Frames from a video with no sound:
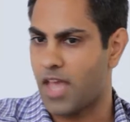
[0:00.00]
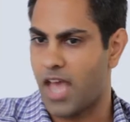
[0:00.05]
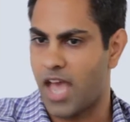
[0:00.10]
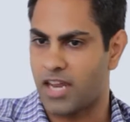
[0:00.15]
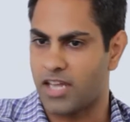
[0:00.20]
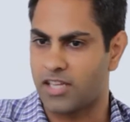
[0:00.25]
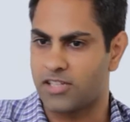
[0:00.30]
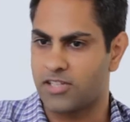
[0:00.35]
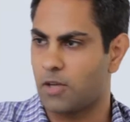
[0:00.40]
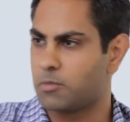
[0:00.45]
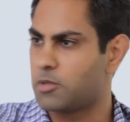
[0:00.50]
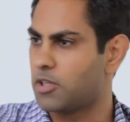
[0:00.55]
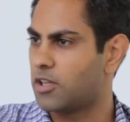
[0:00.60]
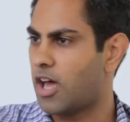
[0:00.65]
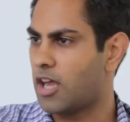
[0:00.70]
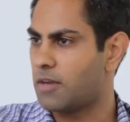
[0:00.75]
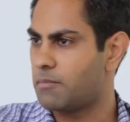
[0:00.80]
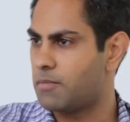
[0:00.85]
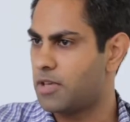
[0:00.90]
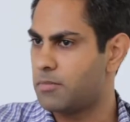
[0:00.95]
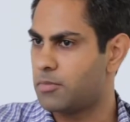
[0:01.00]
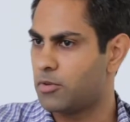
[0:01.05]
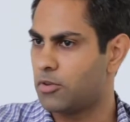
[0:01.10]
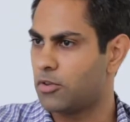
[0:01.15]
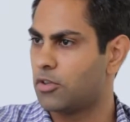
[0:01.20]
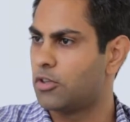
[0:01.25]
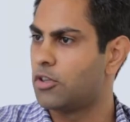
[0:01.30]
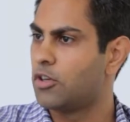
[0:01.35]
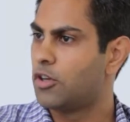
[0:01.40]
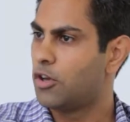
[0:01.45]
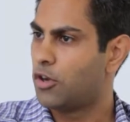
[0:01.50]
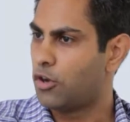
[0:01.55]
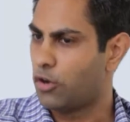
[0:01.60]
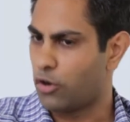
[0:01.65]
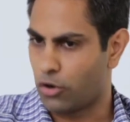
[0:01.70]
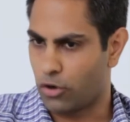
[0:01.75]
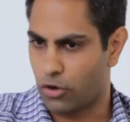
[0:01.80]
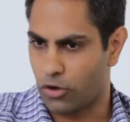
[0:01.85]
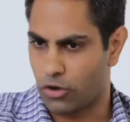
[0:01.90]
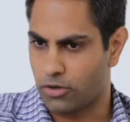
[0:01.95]
And it's helped a lot of people
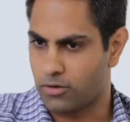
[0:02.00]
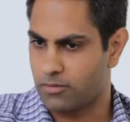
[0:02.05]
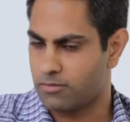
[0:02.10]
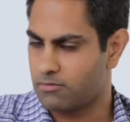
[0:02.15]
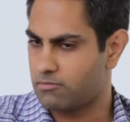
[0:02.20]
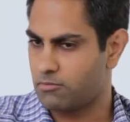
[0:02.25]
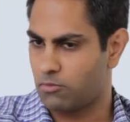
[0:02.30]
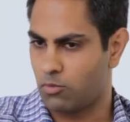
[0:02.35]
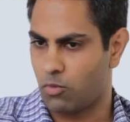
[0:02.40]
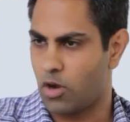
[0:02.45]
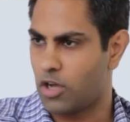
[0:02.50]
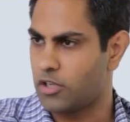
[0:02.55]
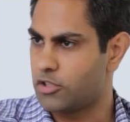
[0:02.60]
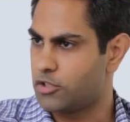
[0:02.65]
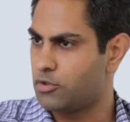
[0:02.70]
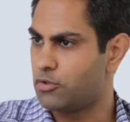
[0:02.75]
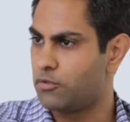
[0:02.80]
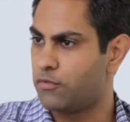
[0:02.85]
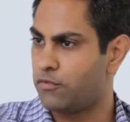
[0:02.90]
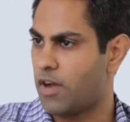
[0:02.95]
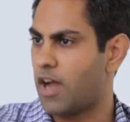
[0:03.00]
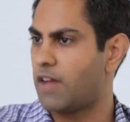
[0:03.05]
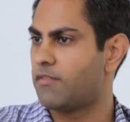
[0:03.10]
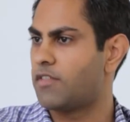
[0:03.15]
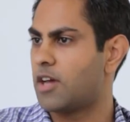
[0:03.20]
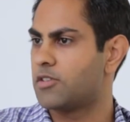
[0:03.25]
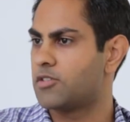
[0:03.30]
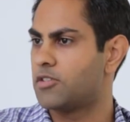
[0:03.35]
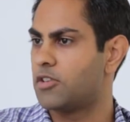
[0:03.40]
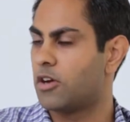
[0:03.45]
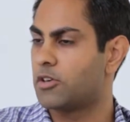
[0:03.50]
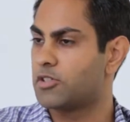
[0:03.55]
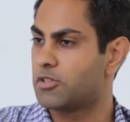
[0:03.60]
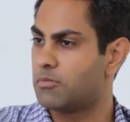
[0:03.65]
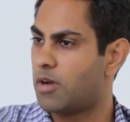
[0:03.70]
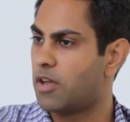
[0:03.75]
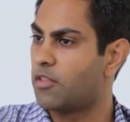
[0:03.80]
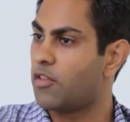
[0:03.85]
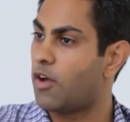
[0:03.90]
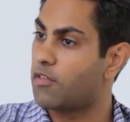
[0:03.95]
earn $1,000 to $5,000
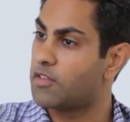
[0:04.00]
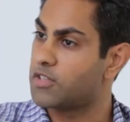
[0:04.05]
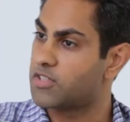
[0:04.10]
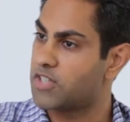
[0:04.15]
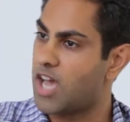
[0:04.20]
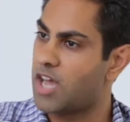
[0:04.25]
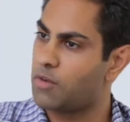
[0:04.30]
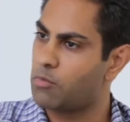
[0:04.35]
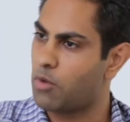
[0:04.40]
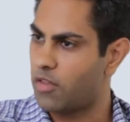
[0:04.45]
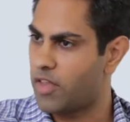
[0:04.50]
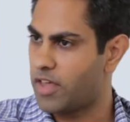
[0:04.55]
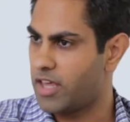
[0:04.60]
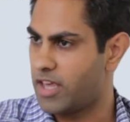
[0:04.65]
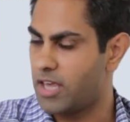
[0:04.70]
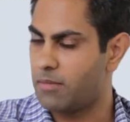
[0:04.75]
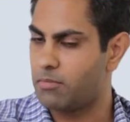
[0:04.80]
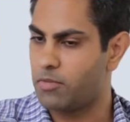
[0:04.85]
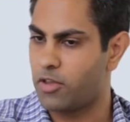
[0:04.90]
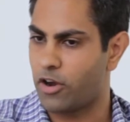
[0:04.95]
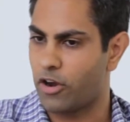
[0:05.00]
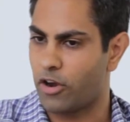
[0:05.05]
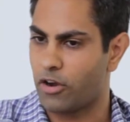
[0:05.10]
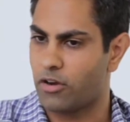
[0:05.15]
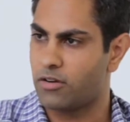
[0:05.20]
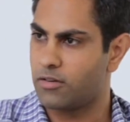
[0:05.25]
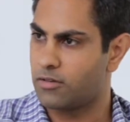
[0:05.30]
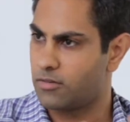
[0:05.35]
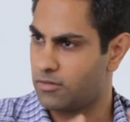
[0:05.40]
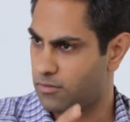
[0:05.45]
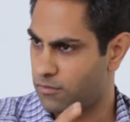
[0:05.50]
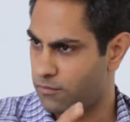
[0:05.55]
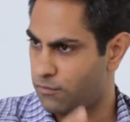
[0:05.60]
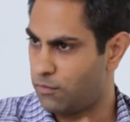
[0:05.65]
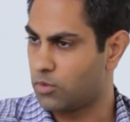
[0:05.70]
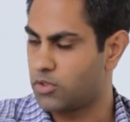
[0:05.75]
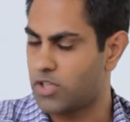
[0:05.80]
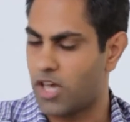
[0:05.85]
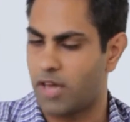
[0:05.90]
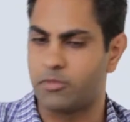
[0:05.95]
a month on the side while they keep their
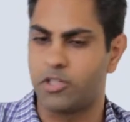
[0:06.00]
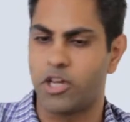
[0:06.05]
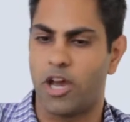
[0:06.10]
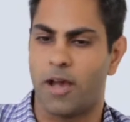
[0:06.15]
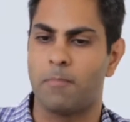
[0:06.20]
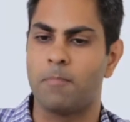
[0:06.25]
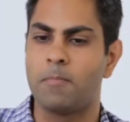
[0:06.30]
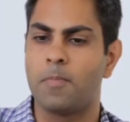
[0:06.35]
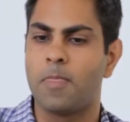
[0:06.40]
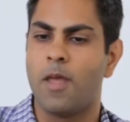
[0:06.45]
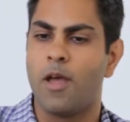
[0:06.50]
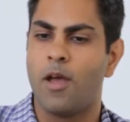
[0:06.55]
full-time job.